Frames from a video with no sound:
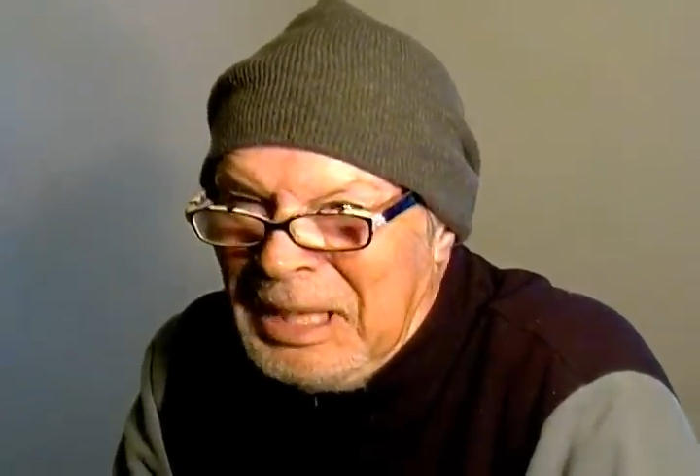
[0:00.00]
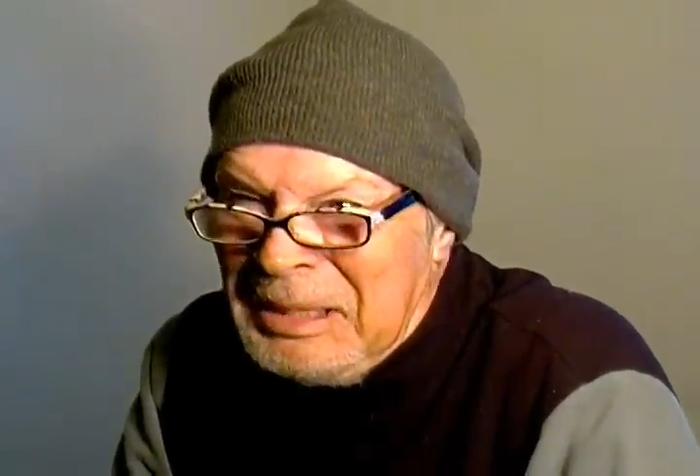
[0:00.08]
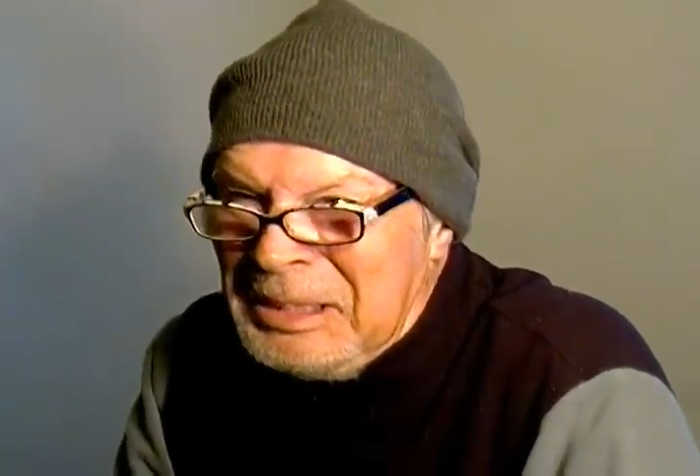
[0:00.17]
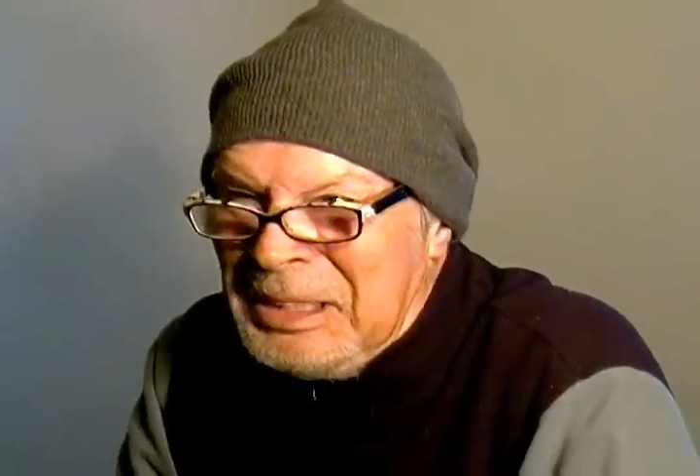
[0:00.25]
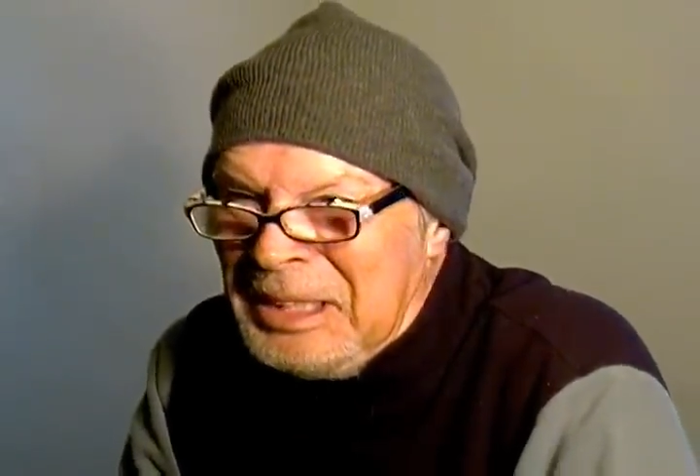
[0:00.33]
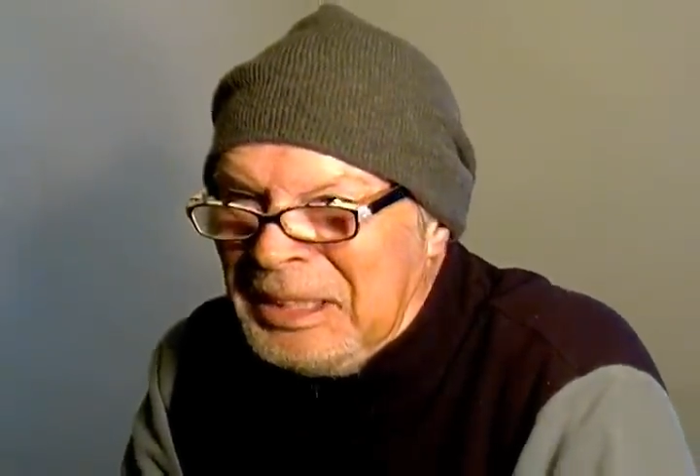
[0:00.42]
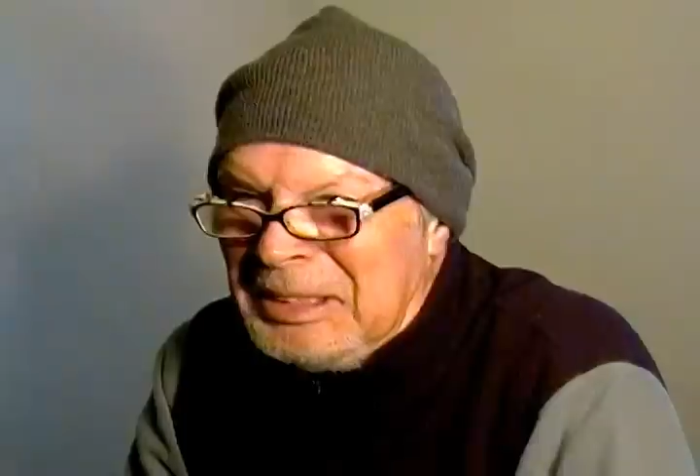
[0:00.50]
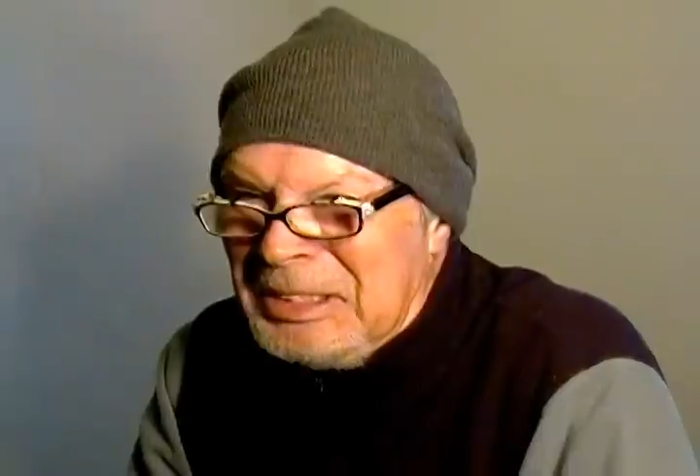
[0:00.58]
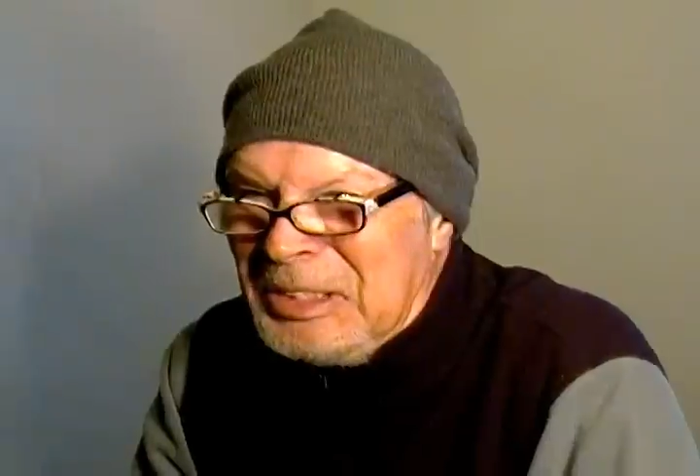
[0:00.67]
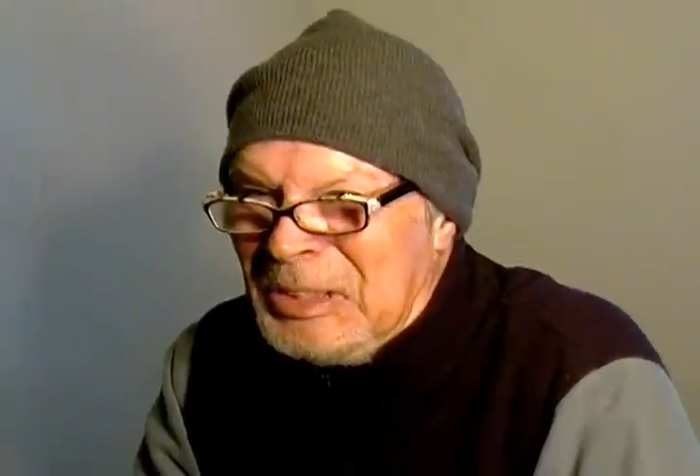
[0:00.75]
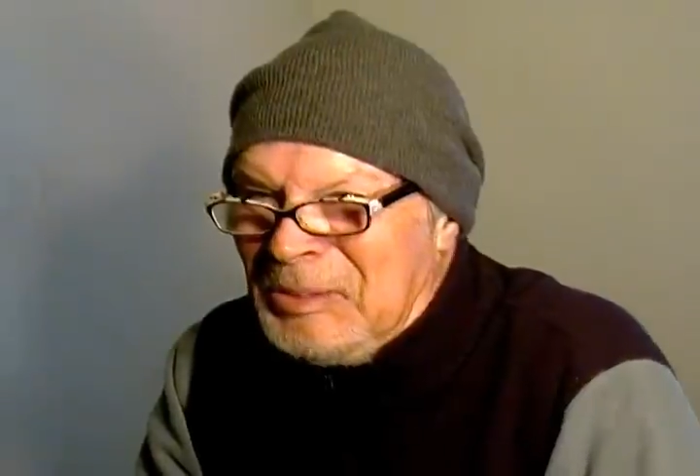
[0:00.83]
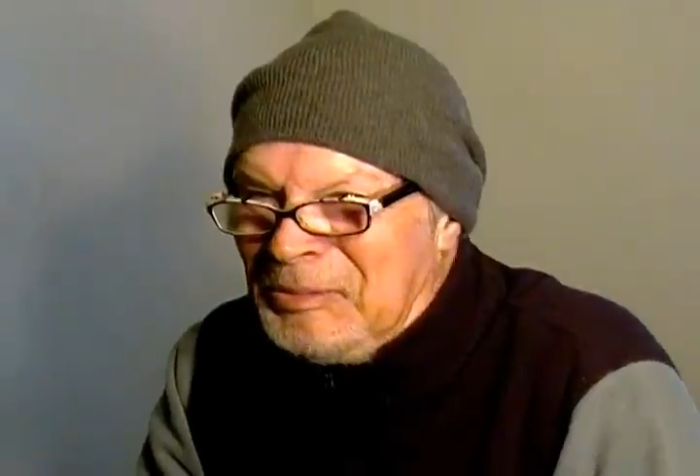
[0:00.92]
How do you like
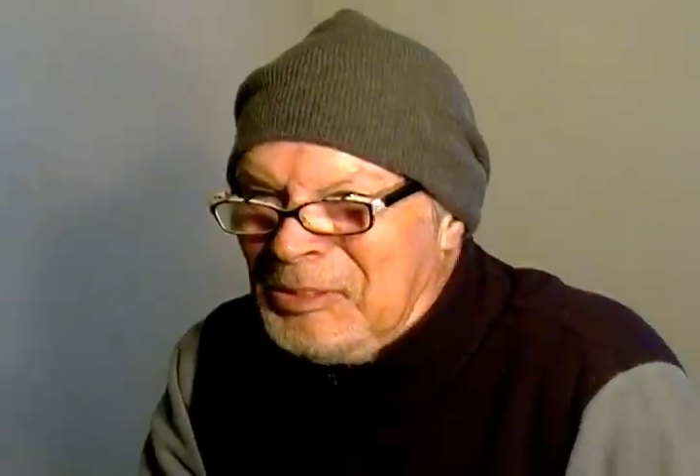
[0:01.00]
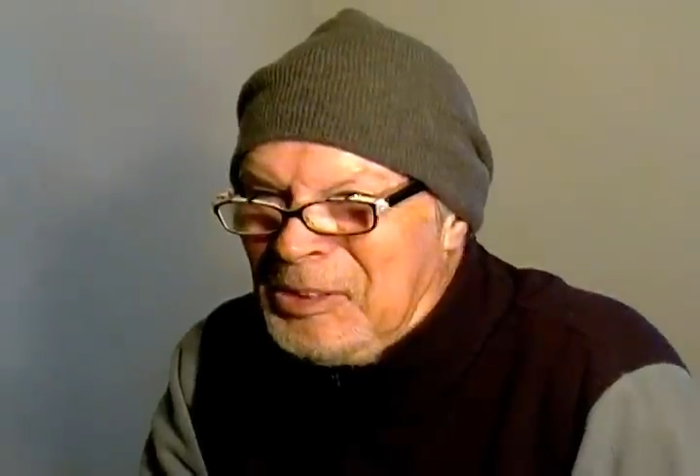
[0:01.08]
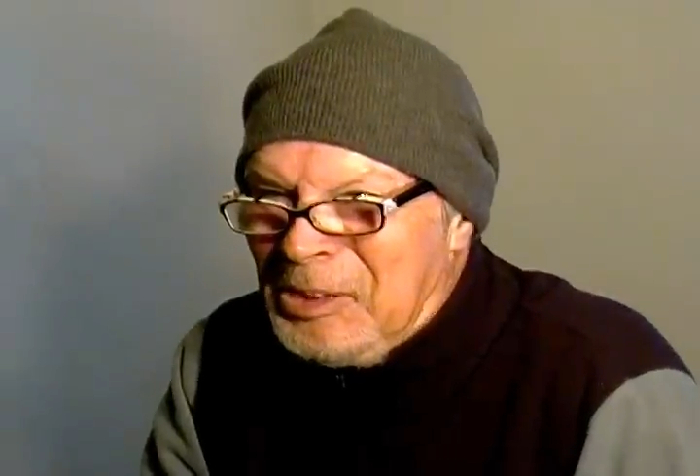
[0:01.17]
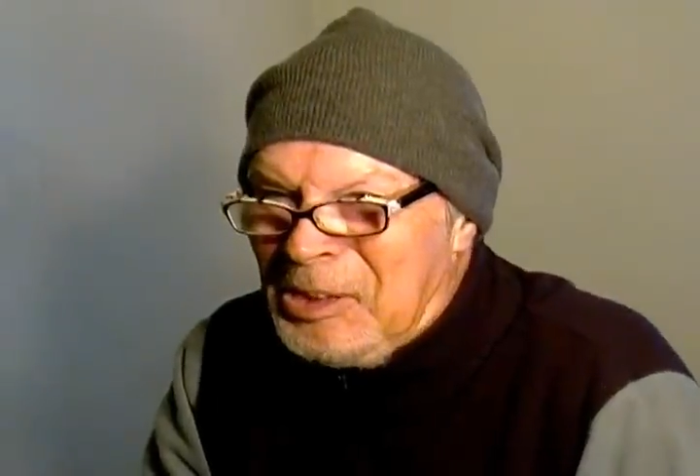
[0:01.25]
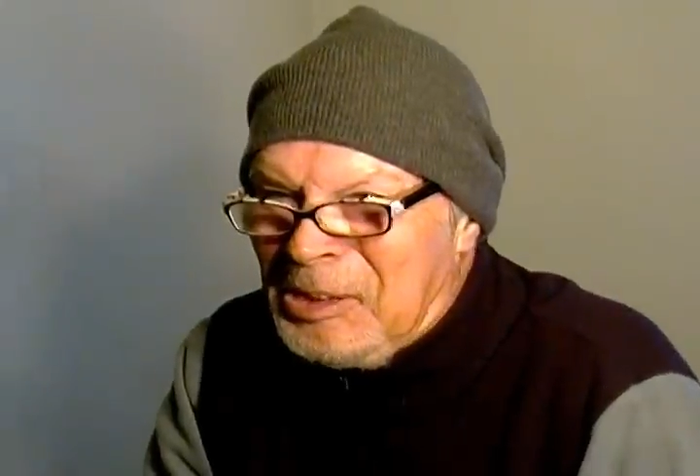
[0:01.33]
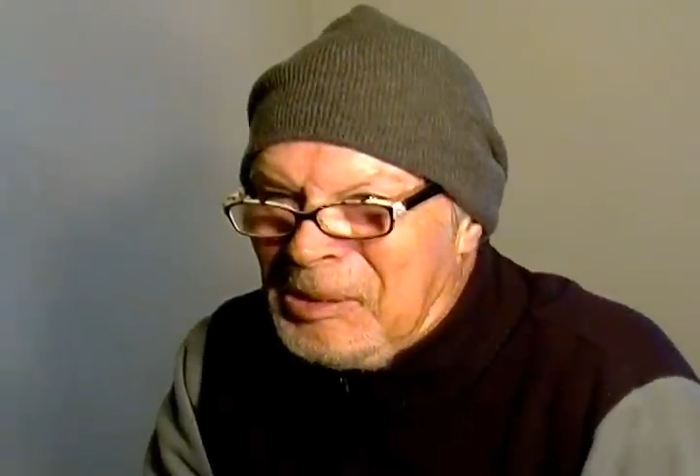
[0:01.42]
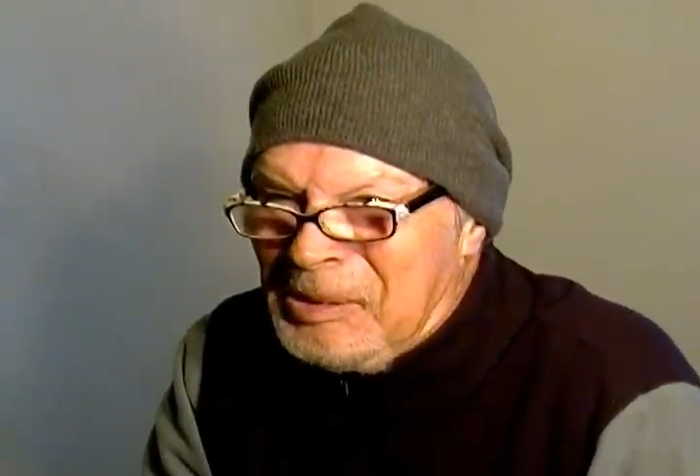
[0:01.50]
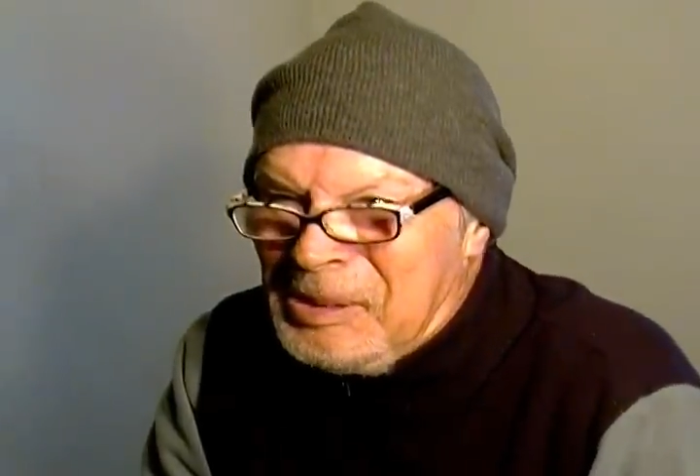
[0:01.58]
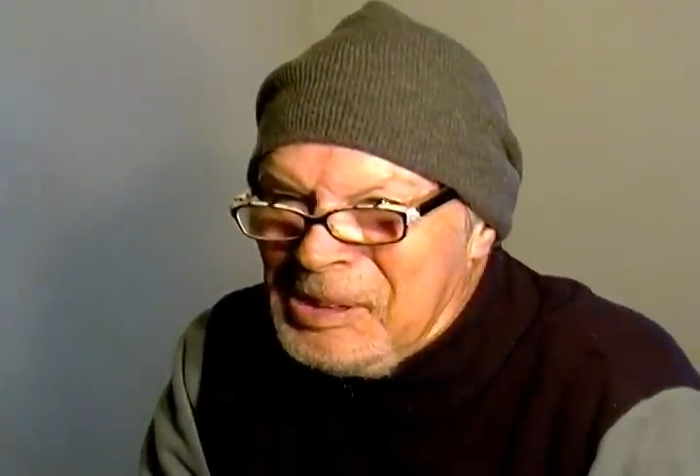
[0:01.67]
it so far?